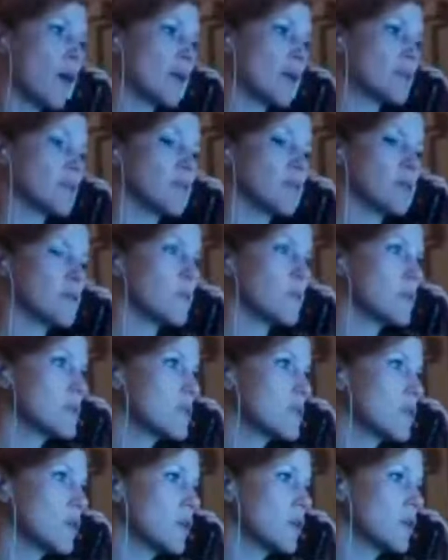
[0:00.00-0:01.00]
so this one's
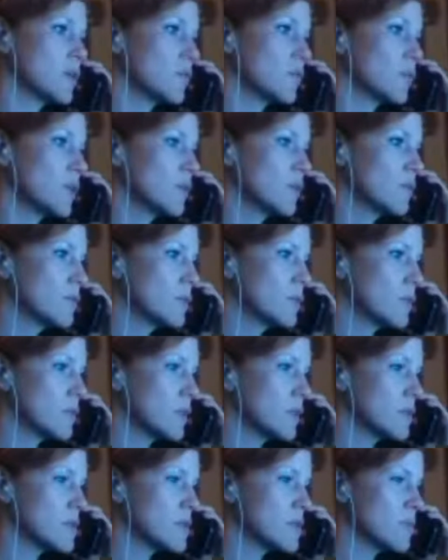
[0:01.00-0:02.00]
good, and we can
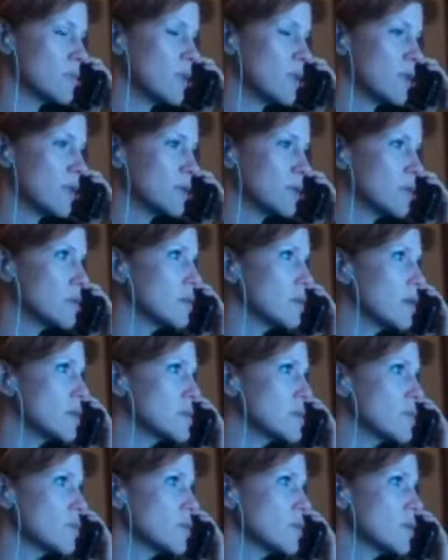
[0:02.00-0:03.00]
submit. Is
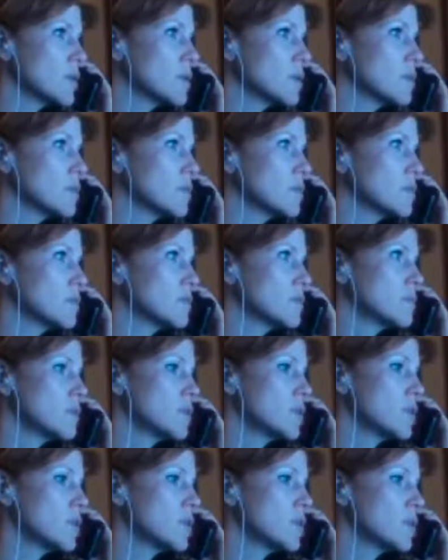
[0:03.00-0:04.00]
everyone good
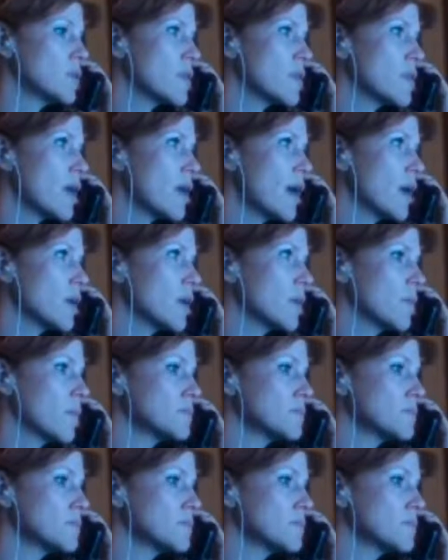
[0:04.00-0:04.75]
with that?